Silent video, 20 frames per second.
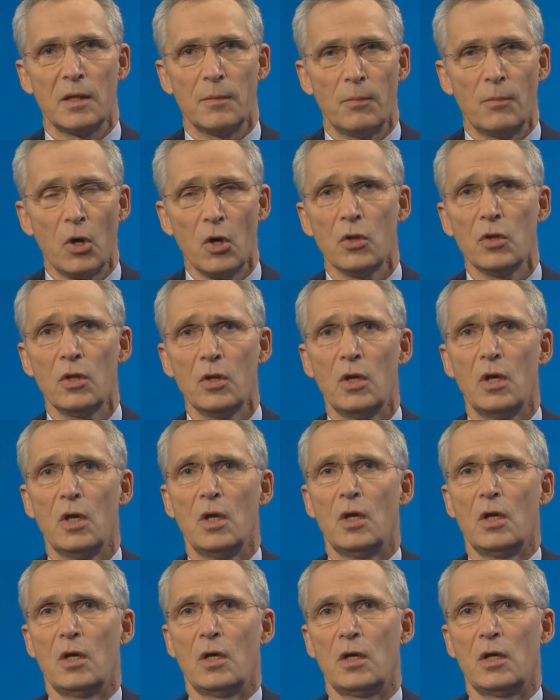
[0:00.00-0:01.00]
bond.
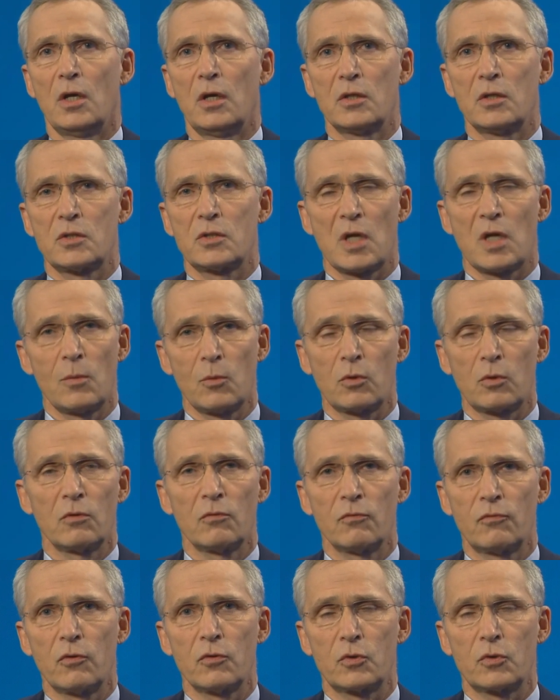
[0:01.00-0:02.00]
So I'm
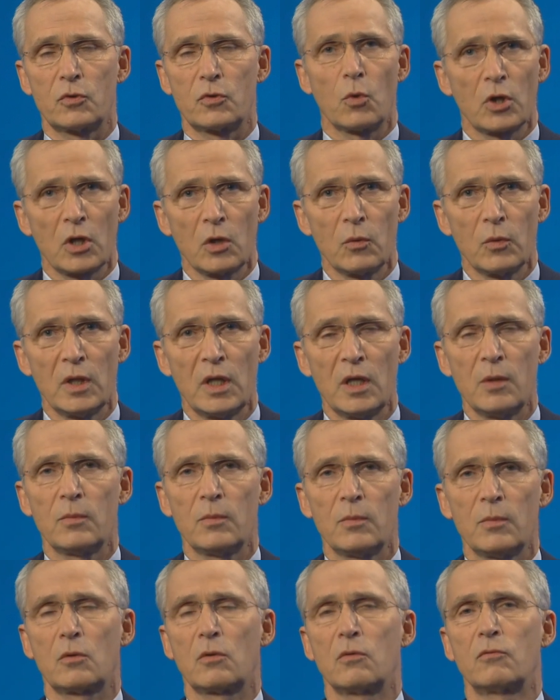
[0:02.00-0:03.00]
looking forward to working with him
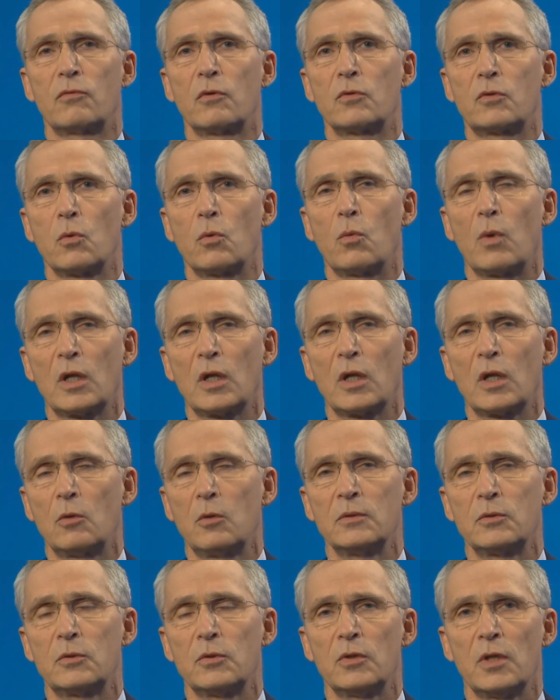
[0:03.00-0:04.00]
and looking forward to welcoming
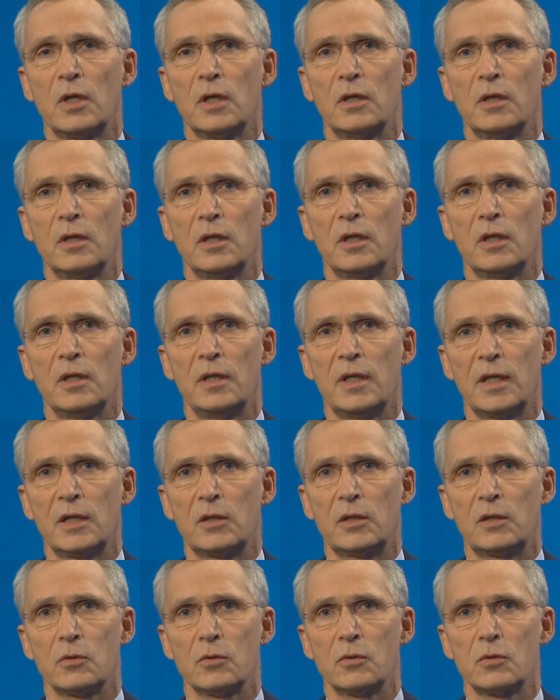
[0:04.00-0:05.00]
him to the
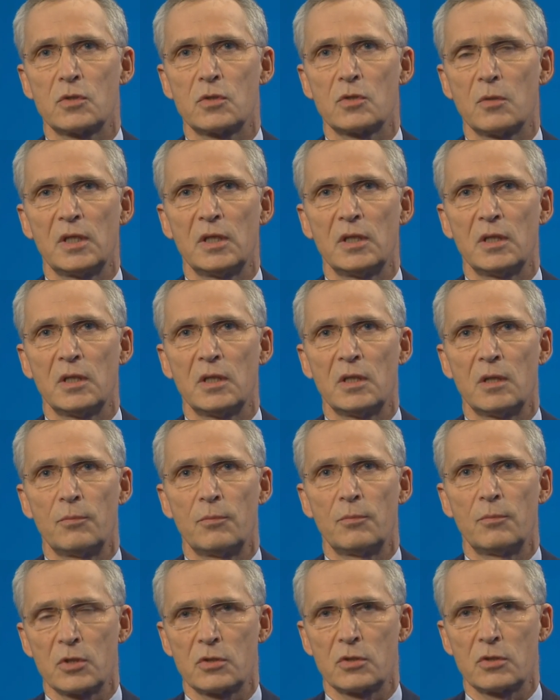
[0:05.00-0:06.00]
NATO summit in
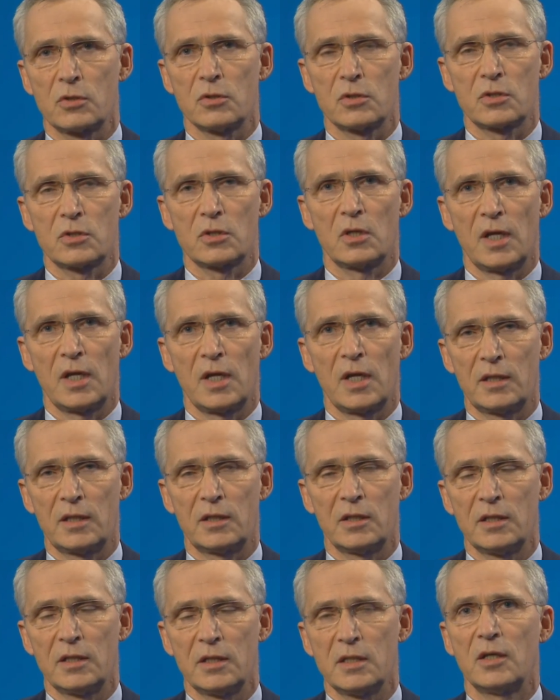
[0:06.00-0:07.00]
Brussels later
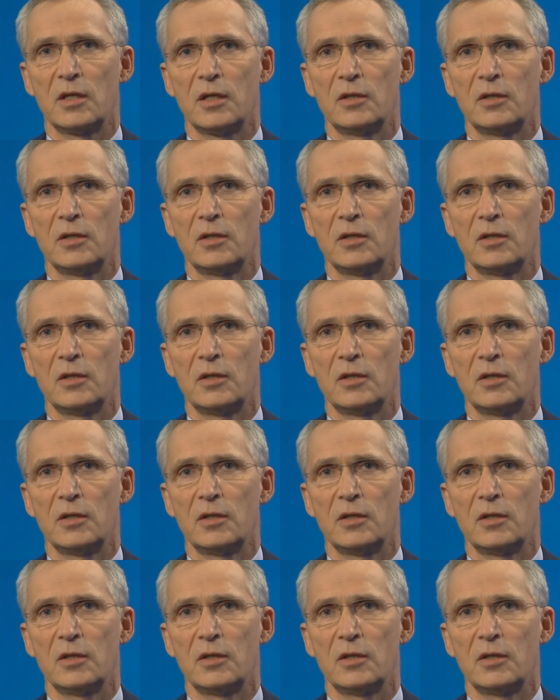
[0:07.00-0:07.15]
this year.